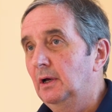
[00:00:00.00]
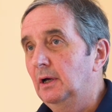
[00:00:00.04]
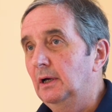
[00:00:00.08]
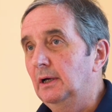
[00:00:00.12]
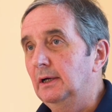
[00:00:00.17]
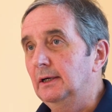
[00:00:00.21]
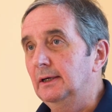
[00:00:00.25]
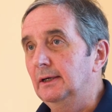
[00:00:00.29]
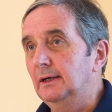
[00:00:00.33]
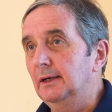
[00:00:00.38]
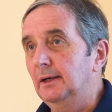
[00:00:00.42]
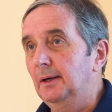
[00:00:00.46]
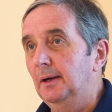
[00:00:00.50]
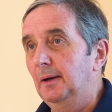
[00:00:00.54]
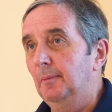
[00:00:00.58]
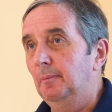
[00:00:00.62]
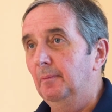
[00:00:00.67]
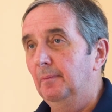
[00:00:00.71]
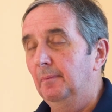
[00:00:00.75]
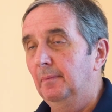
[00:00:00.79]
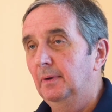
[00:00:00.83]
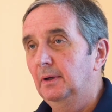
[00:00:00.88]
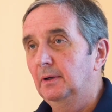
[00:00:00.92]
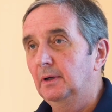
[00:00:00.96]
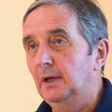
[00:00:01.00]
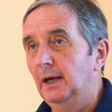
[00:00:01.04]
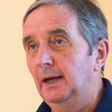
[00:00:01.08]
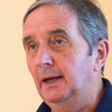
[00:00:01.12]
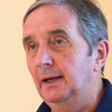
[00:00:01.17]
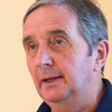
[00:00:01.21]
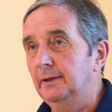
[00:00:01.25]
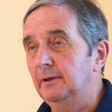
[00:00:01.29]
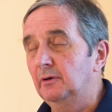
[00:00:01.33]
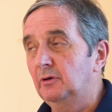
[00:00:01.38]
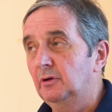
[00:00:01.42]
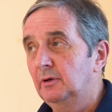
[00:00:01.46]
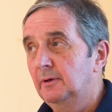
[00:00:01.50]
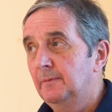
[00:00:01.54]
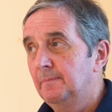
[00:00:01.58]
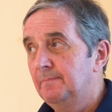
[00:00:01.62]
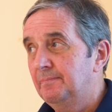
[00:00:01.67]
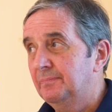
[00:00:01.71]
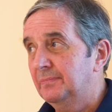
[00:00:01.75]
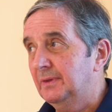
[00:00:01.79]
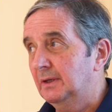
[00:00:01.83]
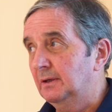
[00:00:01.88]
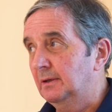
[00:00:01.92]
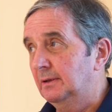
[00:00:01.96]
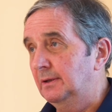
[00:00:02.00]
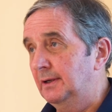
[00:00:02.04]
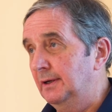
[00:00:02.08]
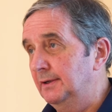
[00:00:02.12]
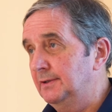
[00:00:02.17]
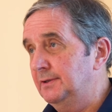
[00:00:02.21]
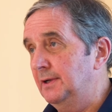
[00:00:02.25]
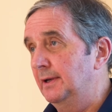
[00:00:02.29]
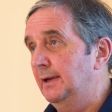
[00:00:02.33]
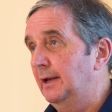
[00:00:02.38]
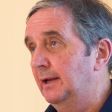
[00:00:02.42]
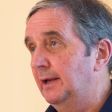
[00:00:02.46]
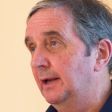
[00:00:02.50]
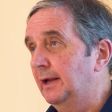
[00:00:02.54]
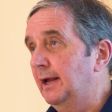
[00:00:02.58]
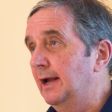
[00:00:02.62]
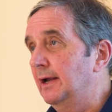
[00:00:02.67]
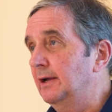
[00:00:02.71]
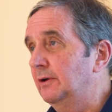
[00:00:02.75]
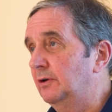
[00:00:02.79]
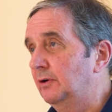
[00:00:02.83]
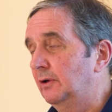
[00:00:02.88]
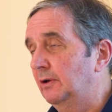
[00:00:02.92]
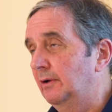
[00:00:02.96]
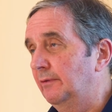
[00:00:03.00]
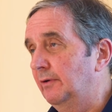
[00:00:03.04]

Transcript: And just an indication of